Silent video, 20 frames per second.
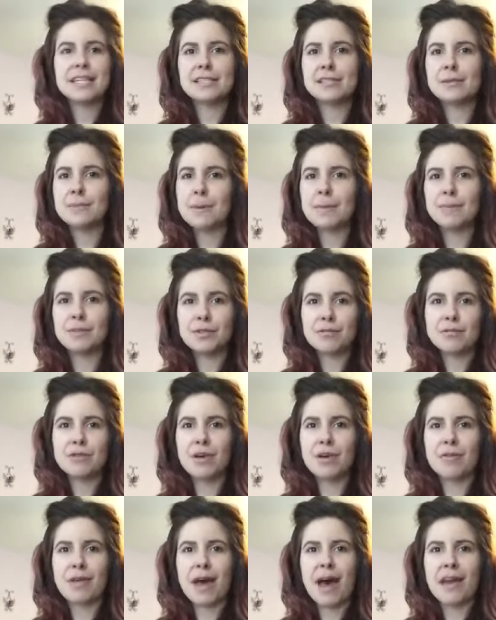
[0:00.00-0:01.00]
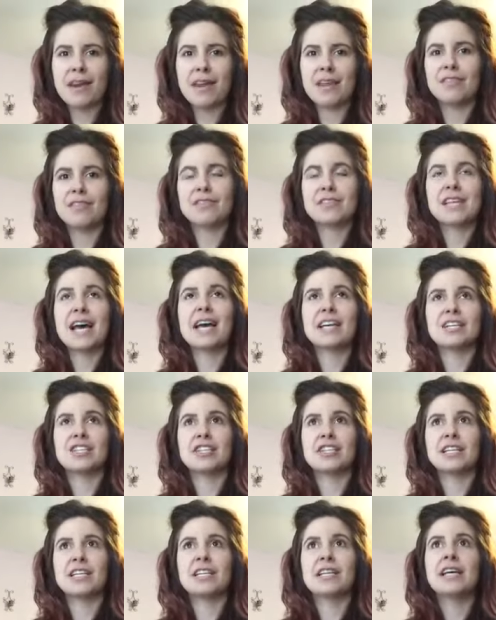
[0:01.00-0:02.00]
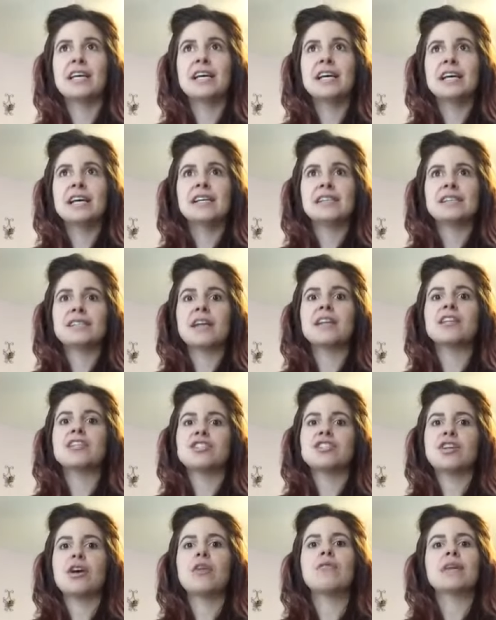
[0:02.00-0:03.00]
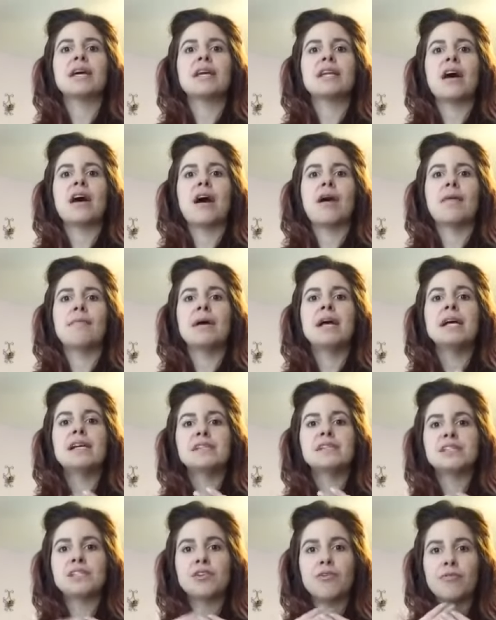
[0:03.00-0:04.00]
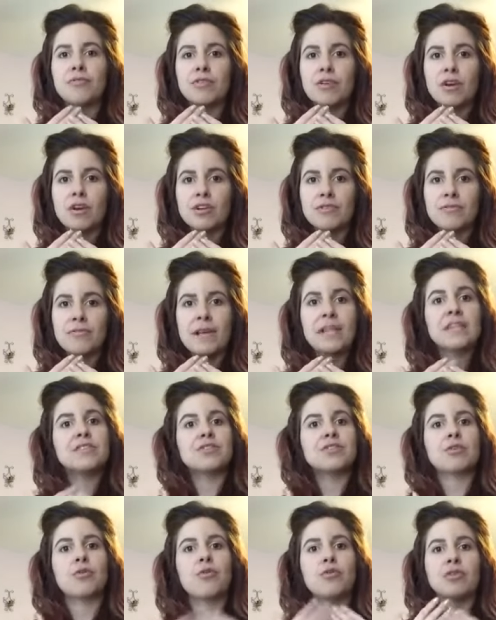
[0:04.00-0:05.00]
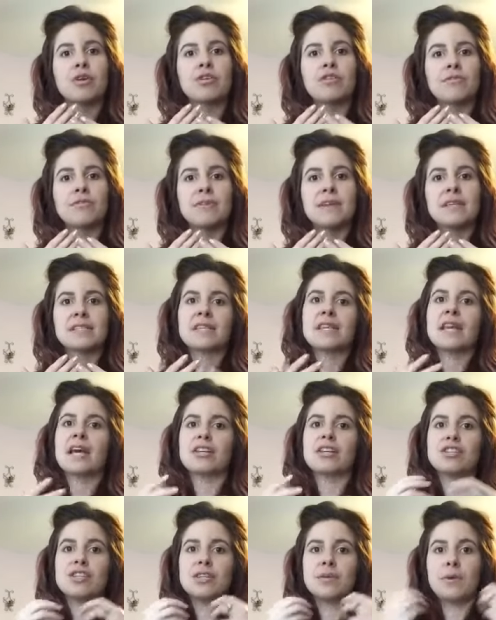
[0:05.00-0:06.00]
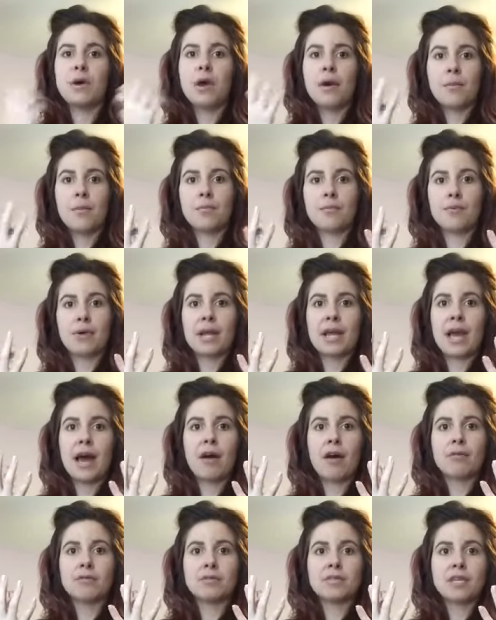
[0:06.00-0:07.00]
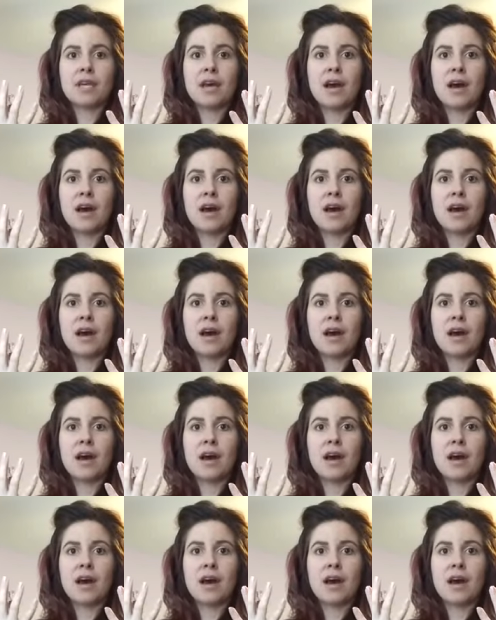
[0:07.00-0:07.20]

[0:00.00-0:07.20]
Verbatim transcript: Some people don't know that, and there's actually studies show that silver on your face or gold on your face can actually bring out